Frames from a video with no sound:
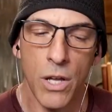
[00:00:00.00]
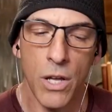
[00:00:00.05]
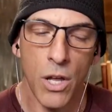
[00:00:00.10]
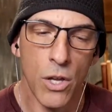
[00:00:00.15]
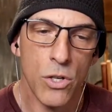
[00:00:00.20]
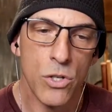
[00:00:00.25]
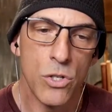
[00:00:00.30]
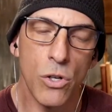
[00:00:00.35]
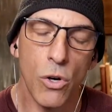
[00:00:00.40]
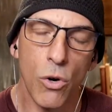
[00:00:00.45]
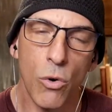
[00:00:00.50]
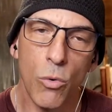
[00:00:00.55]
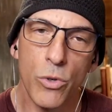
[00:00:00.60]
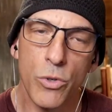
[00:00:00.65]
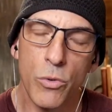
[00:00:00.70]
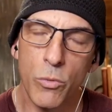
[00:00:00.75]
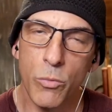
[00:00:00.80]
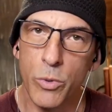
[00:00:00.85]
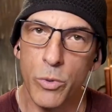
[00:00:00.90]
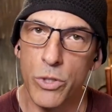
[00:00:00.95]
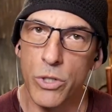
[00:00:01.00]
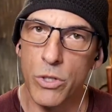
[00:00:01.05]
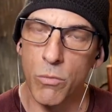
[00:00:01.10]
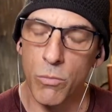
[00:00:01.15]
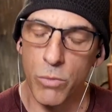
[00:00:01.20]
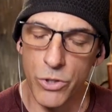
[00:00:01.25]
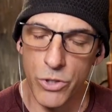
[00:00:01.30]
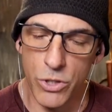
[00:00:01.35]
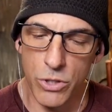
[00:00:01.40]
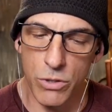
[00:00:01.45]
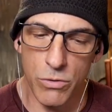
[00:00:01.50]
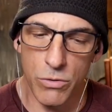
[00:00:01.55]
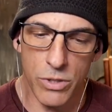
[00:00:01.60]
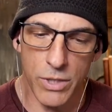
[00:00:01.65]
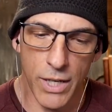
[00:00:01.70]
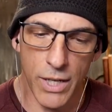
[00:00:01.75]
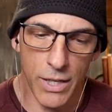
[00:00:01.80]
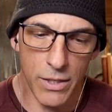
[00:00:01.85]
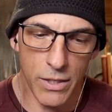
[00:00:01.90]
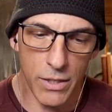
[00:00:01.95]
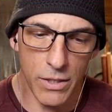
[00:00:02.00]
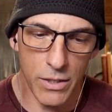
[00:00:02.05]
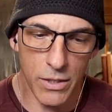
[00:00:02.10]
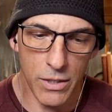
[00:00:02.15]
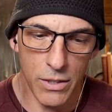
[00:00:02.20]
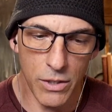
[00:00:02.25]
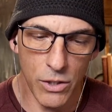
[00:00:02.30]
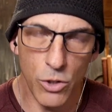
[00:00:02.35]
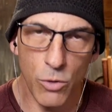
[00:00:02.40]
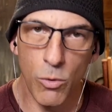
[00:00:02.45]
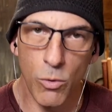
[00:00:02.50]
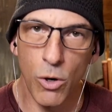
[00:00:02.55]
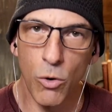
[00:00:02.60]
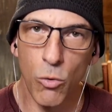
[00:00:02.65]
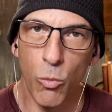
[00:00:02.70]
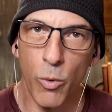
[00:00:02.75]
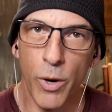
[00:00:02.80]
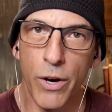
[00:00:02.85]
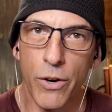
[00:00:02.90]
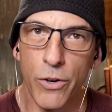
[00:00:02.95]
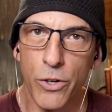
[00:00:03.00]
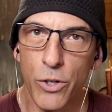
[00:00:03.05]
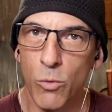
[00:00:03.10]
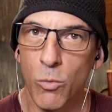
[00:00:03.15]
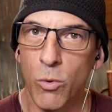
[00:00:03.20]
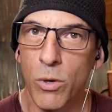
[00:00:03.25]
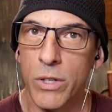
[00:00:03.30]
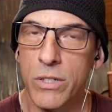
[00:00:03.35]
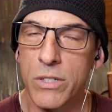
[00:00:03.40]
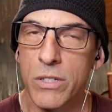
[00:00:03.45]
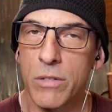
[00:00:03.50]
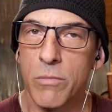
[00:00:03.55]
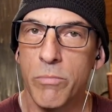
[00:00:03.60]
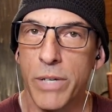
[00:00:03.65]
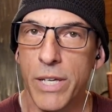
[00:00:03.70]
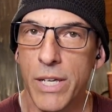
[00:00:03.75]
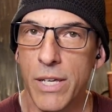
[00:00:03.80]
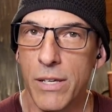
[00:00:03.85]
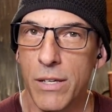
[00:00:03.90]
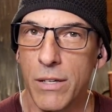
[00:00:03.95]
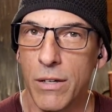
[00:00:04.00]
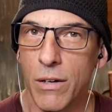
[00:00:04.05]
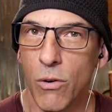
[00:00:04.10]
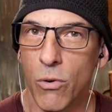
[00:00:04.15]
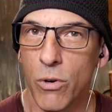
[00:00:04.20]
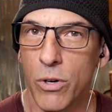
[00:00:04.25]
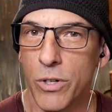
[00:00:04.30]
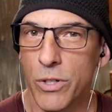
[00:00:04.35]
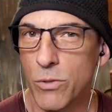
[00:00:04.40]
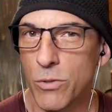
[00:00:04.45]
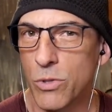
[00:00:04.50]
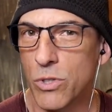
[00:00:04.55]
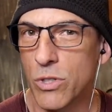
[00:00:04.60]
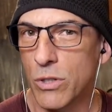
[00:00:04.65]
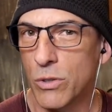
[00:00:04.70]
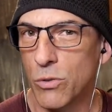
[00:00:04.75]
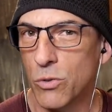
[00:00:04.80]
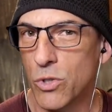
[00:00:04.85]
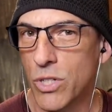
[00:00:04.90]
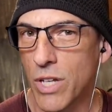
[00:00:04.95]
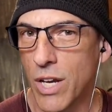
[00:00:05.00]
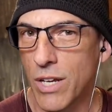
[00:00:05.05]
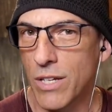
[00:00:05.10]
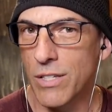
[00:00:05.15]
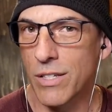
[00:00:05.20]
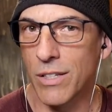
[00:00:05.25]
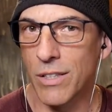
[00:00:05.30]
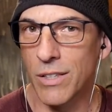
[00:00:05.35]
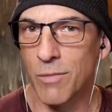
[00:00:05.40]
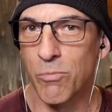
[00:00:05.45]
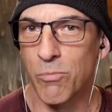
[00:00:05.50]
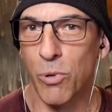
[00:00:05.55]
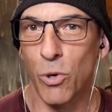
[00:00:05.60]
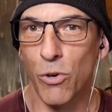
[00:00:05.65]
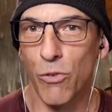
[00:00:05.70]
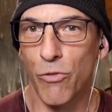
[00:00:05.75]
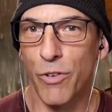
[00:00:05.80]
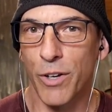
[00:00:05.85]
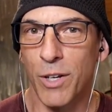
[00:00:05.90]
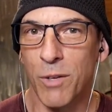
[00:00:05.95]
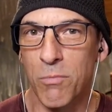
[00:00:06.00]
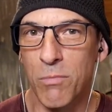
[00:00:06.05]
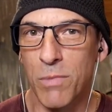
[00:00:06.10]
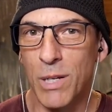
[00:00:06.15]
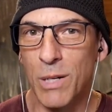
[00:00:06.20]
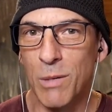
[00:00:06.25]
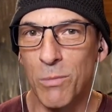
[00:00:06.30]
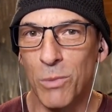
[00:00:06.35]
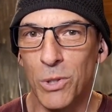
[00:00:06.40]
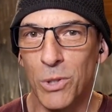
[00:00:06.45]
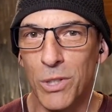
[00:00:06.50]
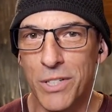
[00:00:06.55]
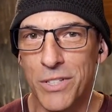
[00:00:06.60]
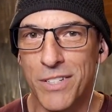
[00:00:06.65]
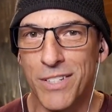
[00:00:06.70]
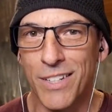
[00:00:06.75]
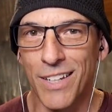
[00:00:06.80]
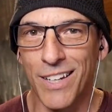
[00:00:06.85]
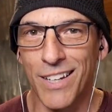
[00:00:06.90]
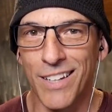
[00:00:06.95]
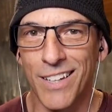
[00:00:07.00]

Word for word: so would you say that that you are where you want to be, or are you still chasing the perfect minimalistic,